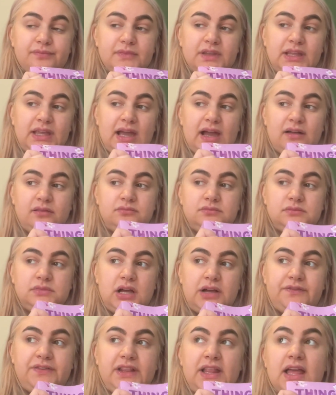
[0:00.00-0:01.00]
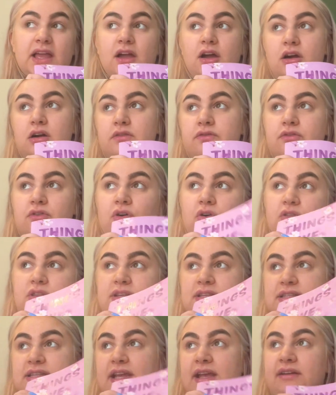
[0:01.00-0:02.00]
yeah. I feel like overall the
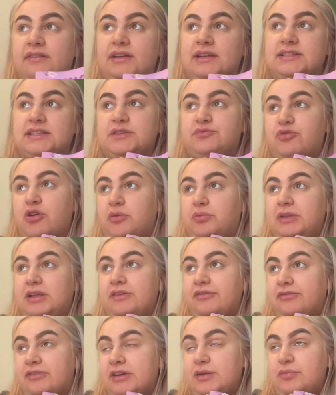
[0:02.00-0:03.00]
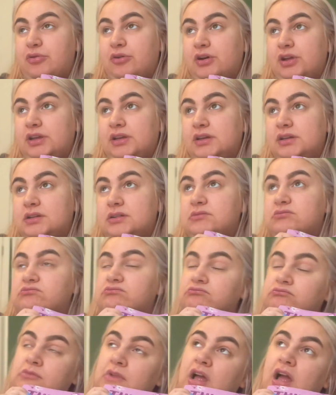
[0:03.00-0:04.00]
series is probably a
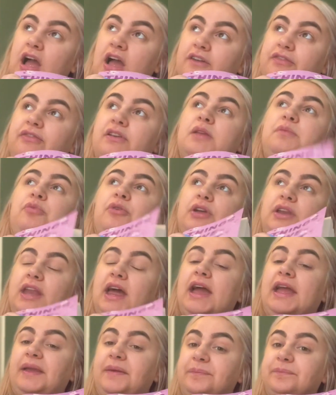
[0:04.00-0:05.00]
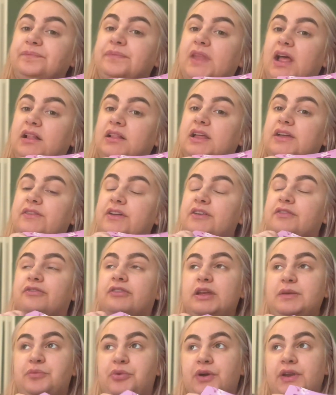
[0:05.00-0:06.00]
3.8. I'll give it a
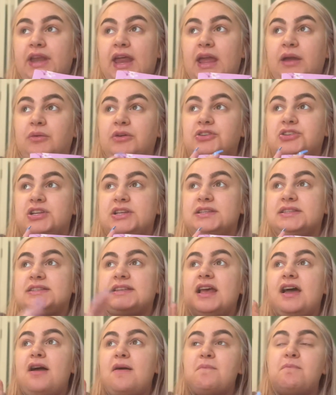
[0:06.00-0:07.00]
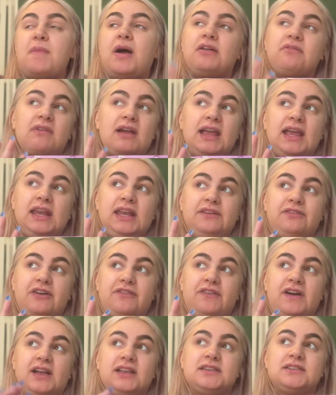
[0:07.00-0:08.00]
3.8, which is my rating if I
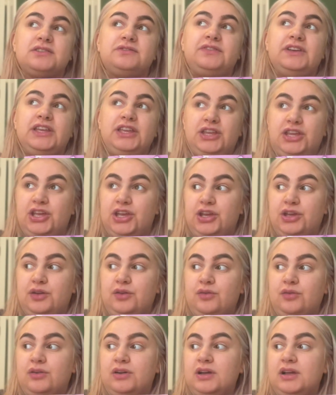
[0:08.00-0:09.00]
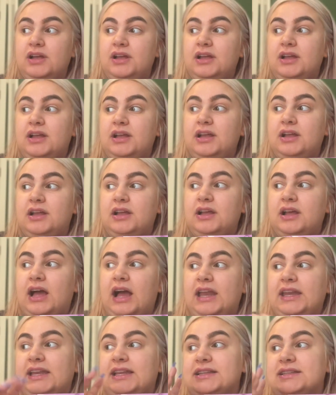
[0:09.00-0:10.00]
find something cute.
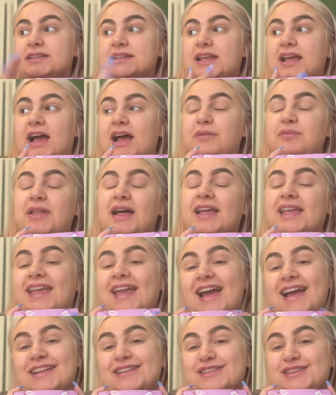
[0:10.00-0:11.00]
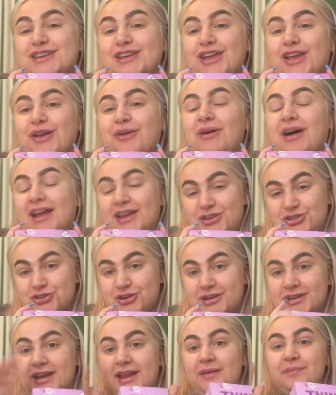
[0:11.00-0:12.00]
And I'm like, yeah, it's cute. I
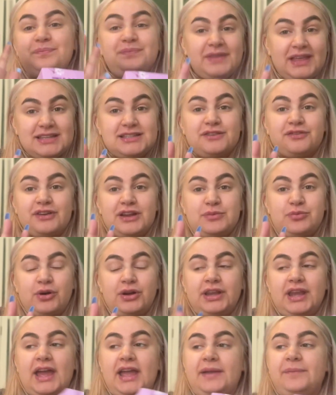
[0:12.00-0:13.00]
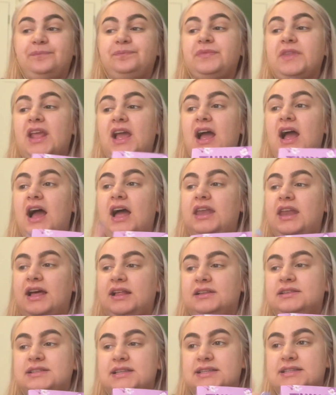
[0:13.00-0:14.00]
enjoyed it. It's a 3.8. And
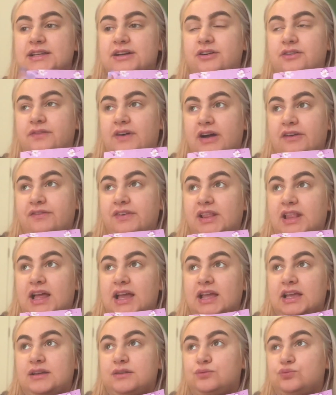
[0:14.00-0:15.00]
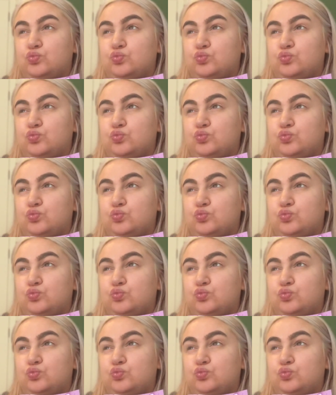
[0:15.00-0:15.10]
Elsie Silver, I feel like